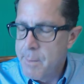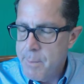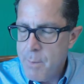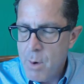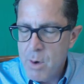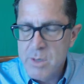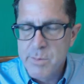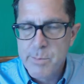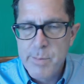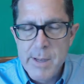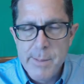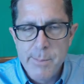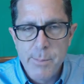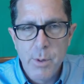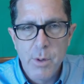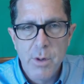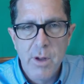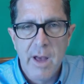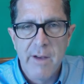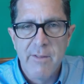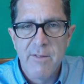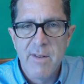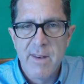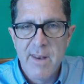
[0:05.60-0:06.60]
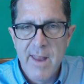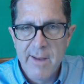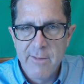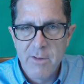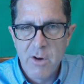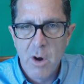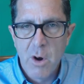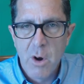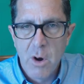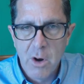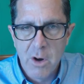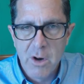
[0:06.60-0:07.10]
Most people have
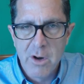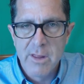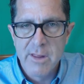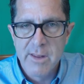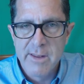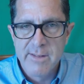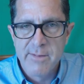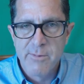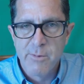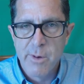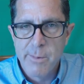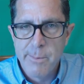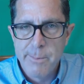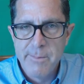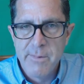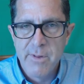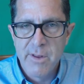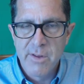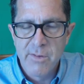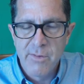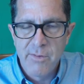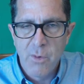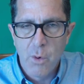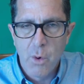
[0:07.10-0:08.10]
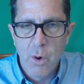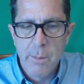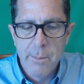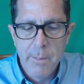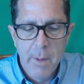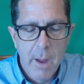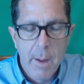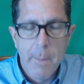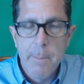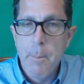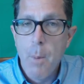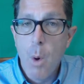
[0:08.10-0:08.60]
never heard of this
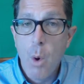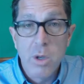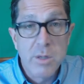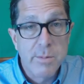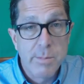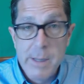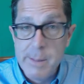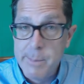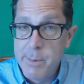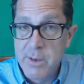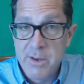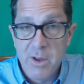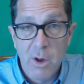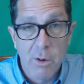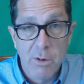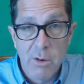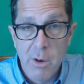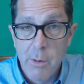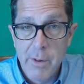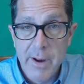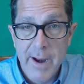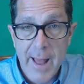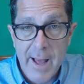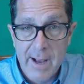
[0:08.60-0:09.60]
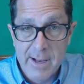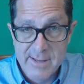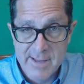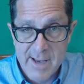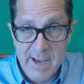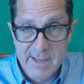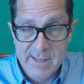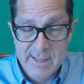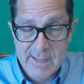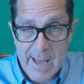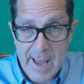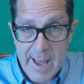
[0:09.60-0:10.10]
form. Most people don't know what an
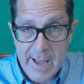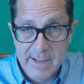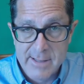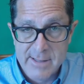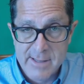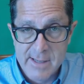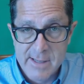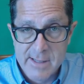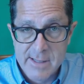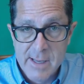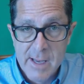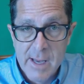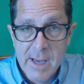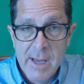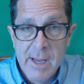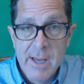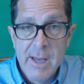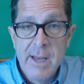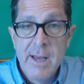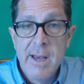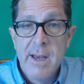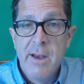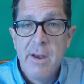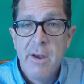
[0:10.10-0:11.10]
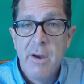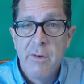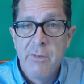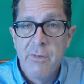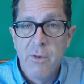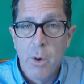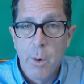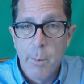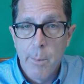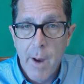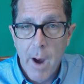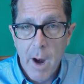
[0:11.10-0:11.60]
excise tax is.
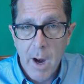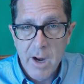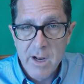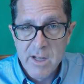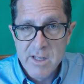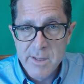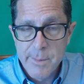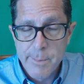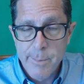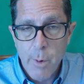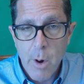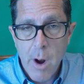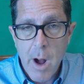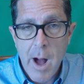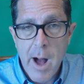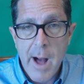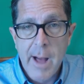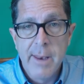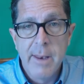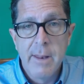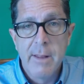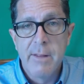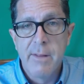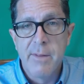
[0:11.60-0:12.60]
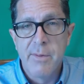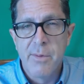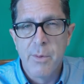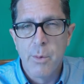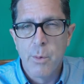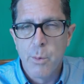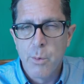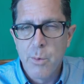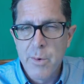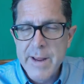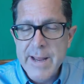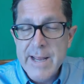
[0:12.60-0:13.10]
For Americans abroad,
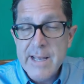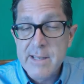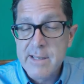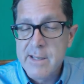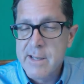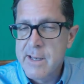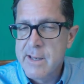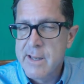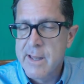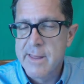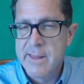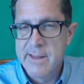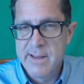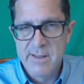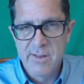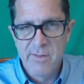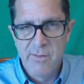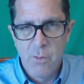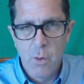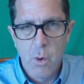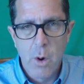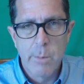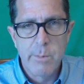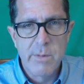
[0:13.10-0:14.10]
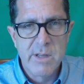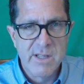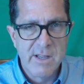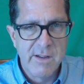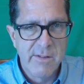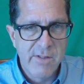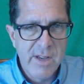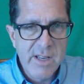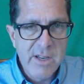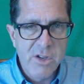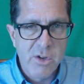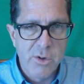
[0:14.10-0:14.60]
the reason this form is
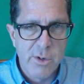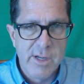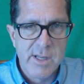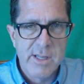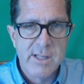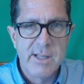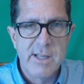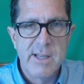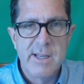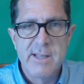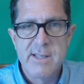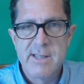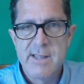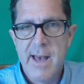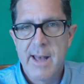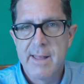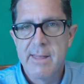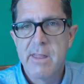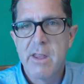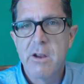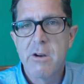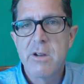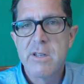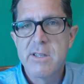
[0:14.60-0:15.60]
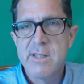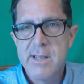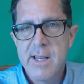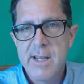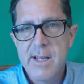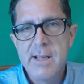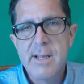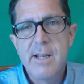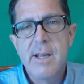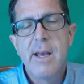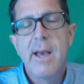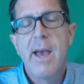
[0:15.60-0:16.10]
of interest is that there is
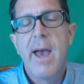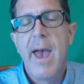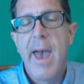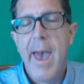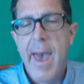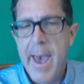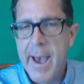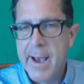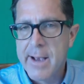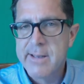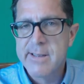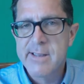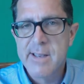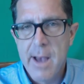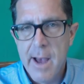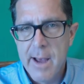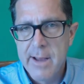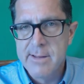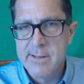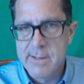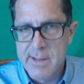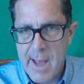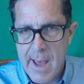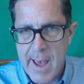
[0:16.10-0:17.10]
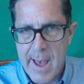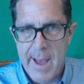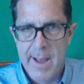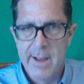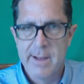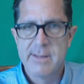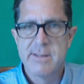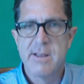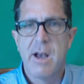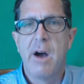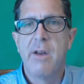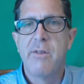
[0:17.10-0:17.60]
a excise
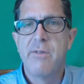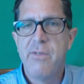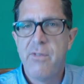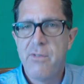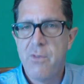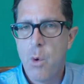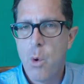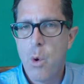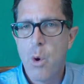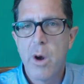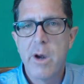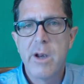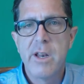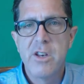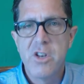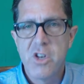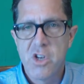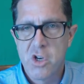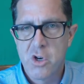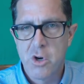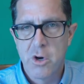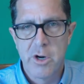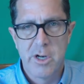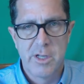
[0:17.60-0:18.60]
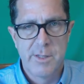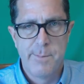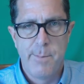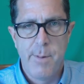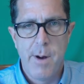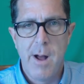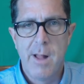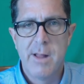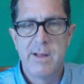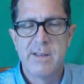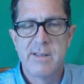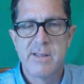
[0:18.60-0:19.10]
tax on foreign insurance
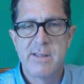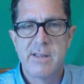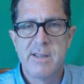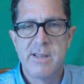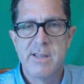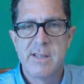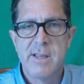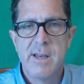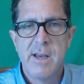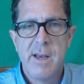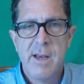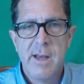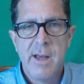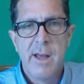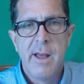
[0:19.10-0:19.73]
policies